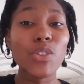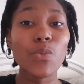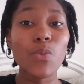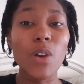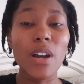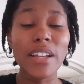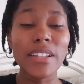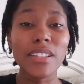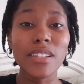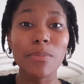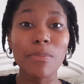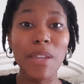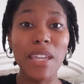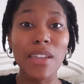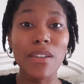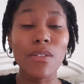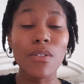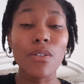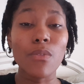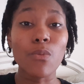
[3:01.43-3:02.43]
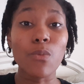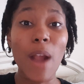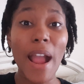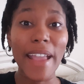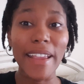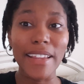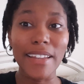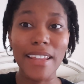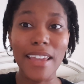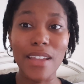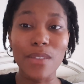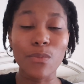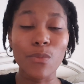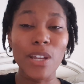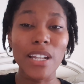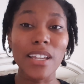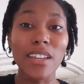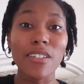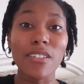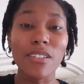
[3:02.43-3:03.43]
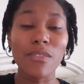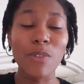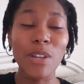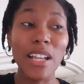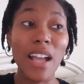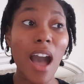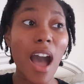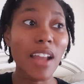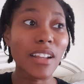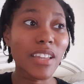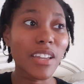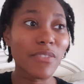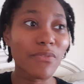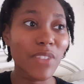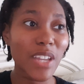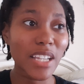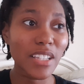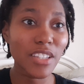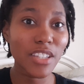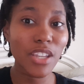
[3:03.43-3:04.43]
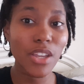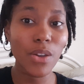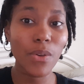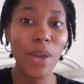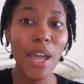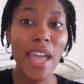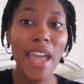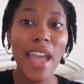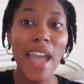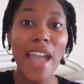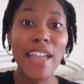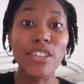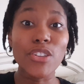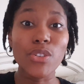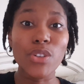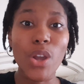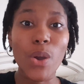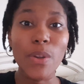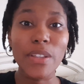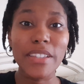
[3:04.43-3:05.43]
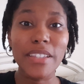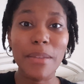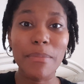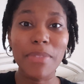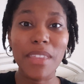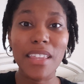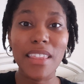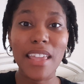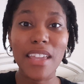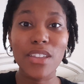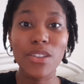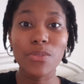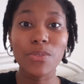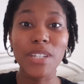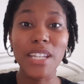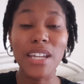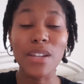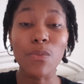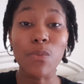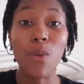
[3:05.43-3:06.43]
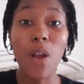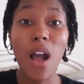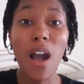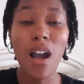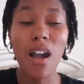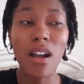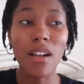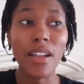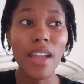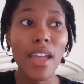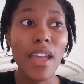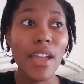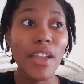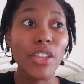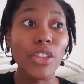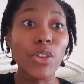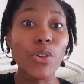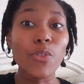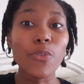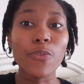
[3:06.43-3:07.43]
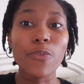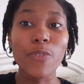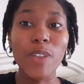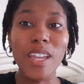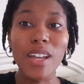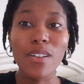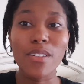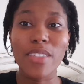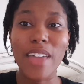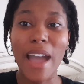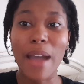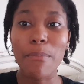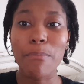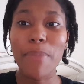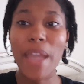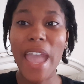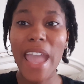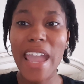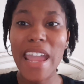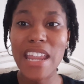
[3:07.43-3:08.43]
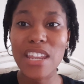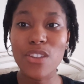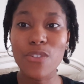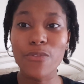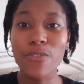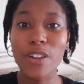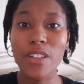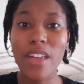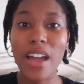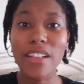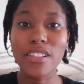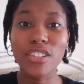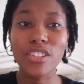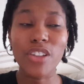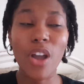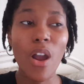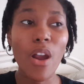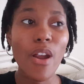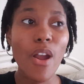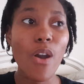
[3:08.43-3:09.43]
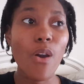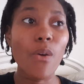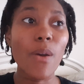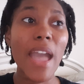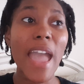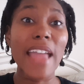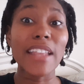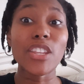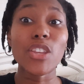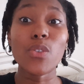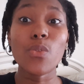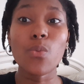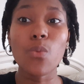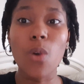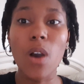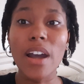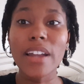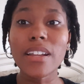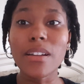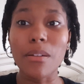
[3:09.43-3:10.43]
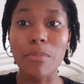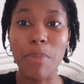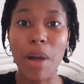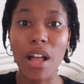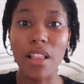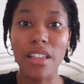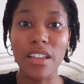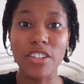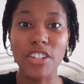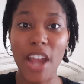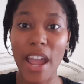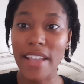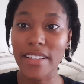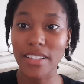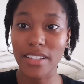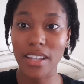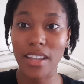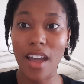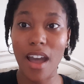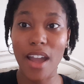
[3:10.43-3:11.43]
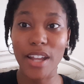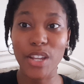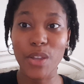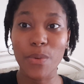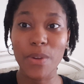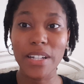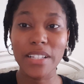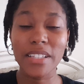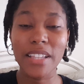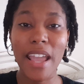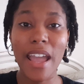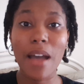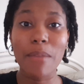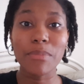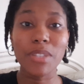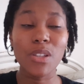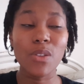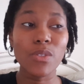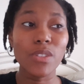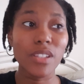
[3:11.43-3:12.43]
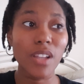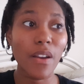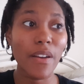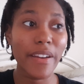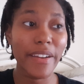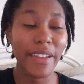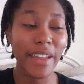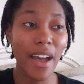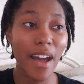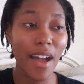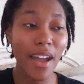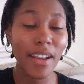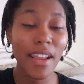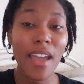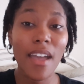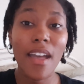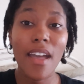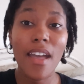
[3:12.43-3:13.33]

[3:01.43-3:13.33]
you want to be right. And when God convicts you and you know it's something that you did wrong, you feel that pain, you feel that sorrow, and you want to apologize to God. You want to say, I'm so sorry, God.